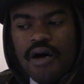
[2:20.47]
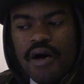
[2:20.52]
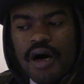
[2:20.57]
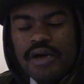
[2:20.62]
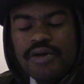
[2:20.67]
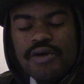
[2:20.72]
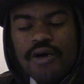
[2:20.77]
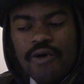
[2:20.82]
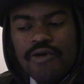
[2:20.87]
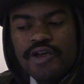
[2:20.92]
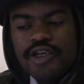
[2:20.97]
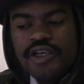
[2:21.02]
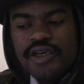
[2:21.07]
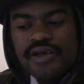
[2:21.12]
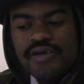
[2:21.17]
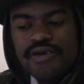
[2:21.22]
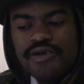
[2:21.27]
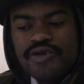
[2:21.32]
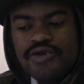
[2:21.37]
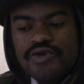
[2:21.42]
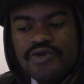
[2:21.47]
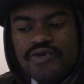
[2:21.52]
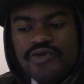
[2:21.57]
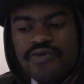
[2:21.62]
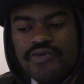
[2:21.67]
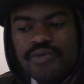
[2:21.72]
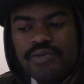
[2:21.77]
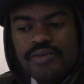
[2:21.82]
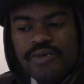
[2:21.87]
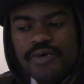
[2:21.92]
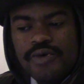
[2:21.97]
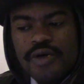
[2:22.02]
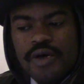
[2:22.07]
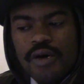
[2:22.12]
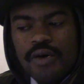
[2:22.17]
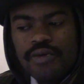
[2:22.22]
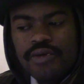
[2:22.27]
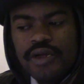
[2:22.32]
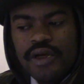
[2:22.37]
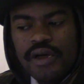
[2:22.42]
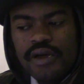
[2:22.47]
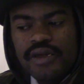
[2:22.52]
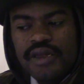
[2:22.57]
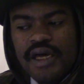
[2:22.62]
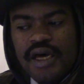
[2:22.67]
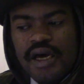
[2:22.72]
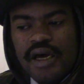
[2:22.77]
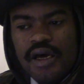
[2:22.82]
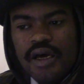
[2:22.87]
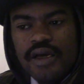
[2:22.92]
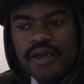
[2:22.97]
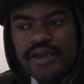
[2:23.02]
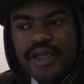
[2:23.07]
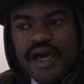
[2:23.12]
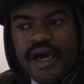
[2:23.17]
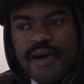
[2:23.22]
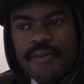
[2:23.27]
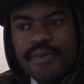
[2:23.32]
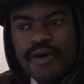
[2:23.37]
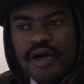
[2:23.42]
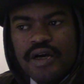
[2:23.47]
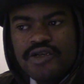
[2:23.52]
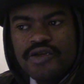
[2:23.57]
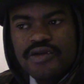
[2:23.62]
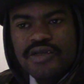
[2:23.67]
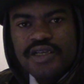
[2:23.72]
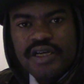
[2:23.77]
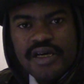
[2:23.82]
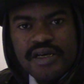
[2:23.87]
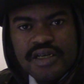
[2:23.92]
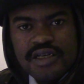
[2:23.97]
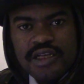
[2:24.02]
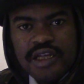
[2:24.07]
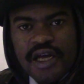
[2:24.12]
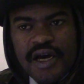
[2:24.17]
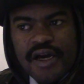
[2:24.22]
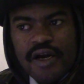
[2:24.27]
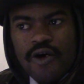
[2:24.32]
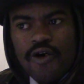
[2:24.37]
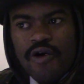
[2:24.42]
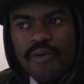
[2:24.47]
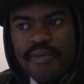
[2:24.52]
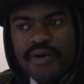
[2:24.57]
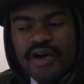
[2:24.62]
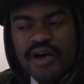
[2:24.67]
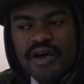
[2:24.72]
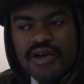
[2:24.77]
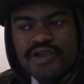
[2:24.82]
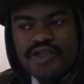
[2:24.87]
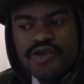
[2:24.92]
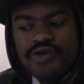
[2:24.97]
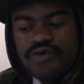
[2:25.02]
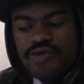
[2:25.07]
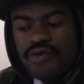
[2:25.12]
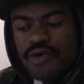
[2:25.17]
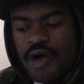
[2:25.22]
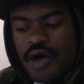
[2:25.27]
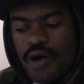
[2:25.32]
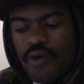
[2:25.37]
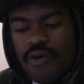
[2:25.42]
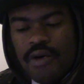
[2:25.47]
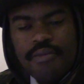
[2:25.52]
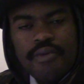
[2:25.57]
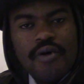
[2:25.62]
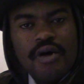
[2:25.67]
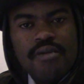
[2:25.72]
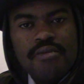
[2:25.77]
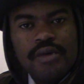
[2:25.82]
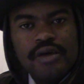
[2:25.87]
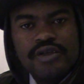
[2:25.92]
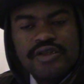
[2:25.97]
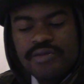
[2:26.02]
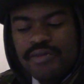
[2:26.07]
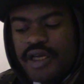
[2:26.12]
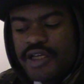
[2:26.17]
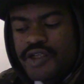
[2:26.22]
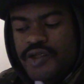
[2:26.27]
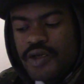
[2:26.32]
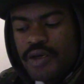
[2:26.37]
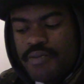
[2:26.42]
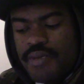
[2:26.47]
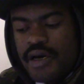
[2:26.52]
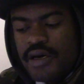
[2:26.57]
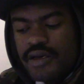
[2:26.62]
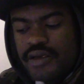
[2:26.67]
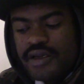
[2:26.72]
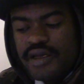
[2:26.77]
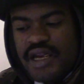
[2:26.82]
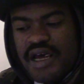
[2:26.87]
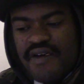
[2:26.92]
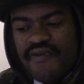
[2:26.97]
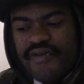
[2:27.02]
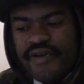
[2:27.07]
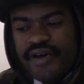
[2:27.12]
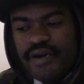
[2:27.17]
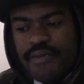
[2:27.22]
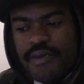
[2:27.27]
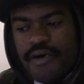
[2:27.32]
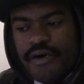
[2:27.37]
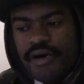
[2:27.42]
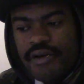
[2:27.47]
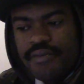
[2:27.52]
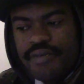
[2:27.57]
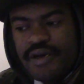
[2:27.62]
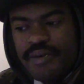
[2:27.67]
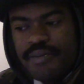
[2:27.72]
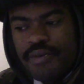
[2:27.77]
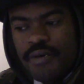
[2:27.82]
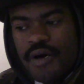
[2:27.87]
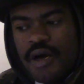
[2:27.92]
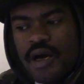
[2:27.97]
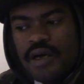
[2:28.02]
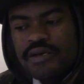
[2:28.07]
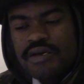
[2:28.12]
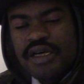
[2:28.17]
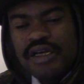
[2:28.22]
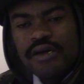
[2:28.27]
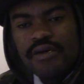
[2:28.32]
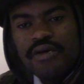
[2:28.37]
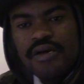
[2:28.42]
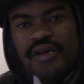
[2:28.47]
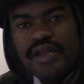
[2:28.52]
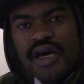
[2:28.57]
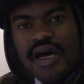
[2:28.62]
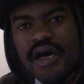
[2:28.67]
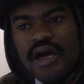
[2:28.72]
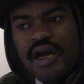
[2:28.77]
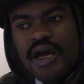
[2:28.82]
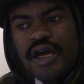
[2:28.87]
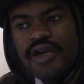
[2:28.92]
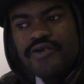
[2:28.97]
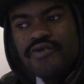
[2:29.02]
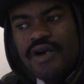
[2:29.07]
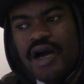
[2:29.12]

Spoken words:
notion to think that because your skin is lighter or because you were born Muslim that you are better than African American people. Not only that, you